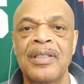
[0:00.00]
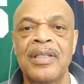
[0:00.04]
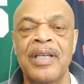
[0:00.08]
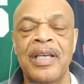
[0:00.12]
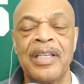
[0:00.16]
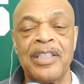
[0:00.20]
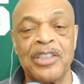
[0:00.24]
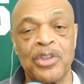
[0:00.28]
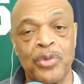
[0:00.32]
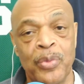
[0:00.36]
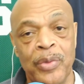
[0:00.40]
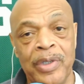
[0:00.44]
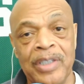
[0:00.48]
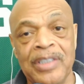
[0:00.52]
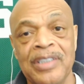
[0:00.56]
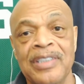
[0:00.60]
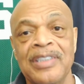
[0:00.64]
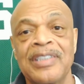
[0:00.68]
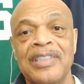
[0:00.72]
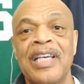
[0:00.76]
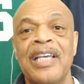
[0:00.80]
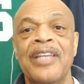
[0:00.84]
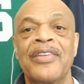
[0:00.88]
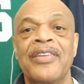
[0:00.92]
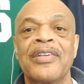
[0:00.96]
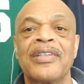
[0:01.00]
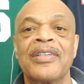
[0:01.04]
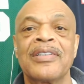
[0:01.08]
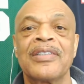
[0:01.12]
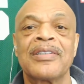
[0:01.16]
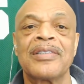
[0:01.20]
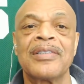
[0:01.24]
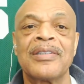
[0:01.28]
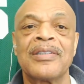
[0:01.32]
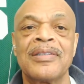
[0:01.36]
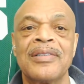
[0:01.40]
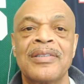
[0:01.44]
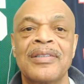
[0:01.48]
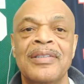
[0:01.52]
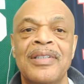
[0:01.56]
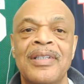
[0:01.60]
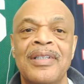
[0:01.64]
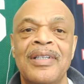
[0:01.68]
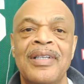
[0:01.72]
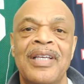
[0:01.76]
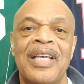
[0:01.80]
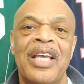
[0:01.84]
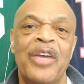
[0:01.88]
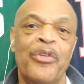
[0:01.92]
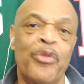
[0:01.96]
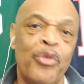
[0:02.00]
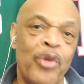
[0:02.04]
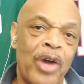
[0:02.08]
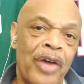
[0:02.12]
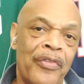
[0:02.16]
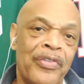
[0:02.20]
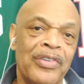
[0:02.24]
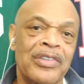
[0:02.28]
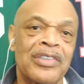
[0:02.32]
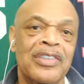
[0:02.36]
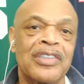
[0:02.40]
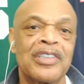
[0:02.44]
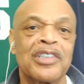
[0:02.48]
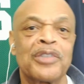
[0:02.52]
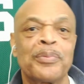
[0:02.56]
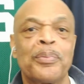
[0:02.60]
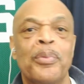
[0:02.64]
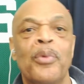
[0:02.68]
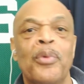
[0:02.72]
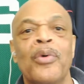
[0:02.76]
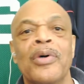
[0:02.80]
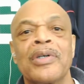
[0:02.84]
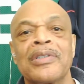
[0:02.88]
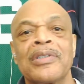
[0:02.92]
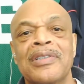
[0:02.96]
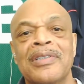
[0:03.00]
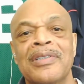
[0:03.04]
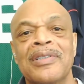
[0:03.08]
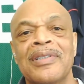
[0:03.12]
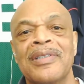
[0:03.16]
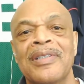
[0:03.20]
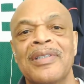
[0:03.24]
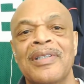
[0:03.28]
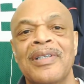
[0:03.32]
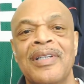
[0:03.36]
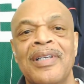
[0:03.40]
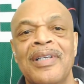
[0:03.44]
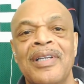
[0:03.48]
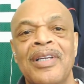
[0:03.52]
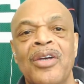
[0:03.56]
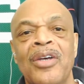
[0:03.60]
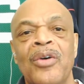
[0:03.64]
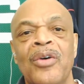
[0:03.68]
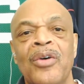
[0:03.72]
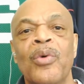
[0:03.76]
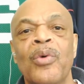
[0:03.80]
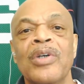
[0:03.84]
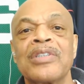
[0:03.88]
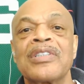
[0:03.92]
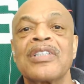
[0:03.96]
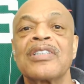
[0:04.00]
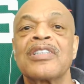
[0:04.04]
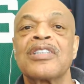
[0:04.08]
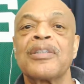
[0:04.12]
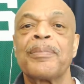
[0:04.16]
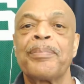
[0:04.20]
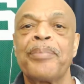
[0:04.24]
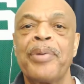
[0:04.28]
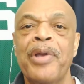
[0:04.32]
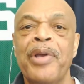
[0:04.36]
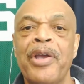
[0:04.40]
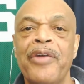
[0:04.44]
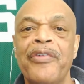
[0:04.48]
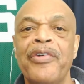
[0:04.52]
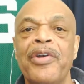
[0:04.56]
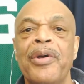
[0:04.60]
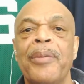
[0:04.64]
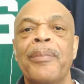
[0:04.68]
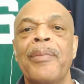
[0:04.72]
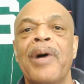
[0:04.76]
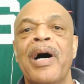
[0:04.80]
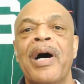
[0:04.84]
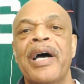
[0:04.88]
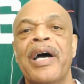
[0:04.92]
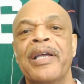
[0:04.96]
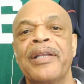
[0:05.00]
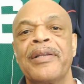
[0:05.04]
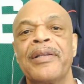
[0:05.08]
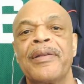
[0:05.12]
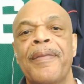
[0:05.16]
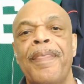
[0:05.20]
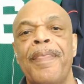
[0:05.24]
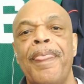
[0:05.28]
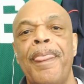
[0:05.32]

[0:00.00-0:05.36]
and it's weird to say this in reference to sports, was a superior mind.